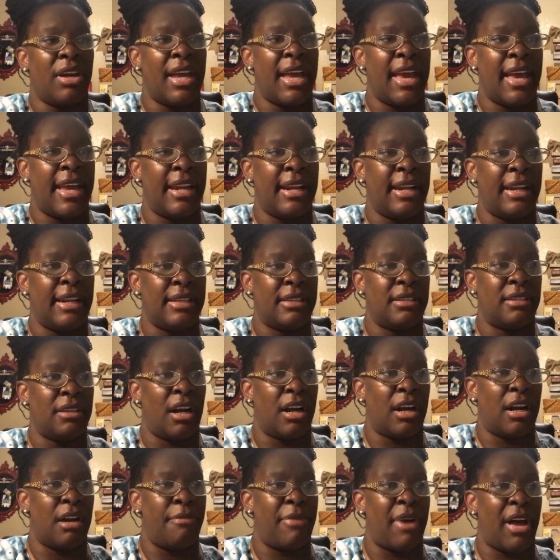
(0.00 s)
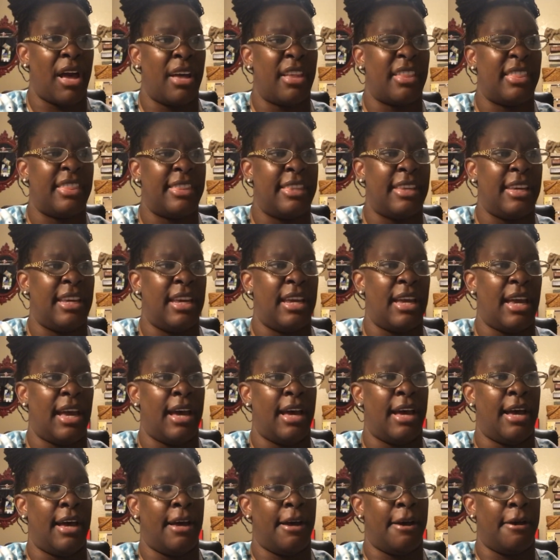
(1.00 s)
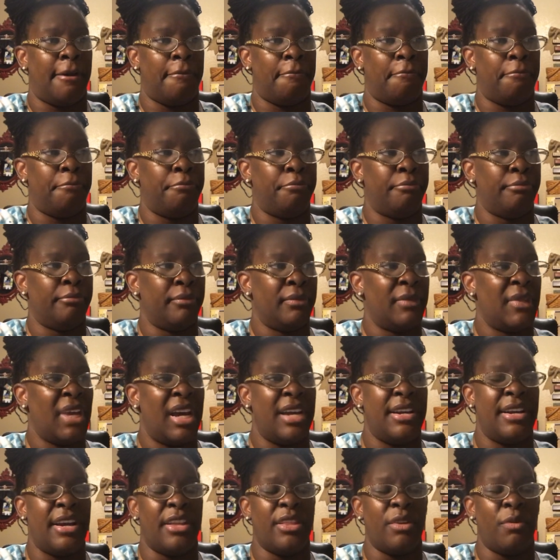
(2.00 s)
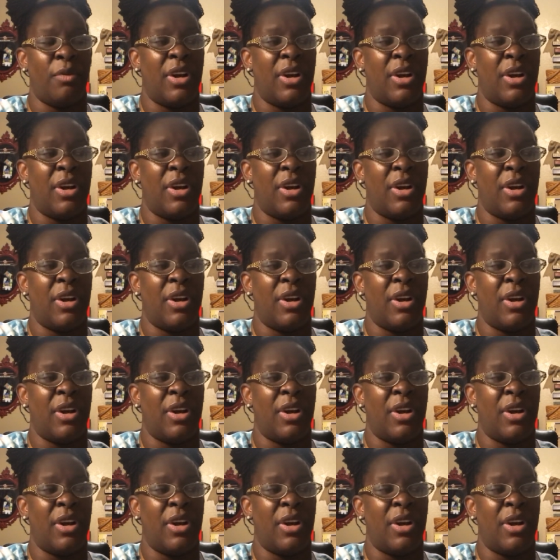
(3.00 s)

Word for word: So let's go ahead and let's talk about the um,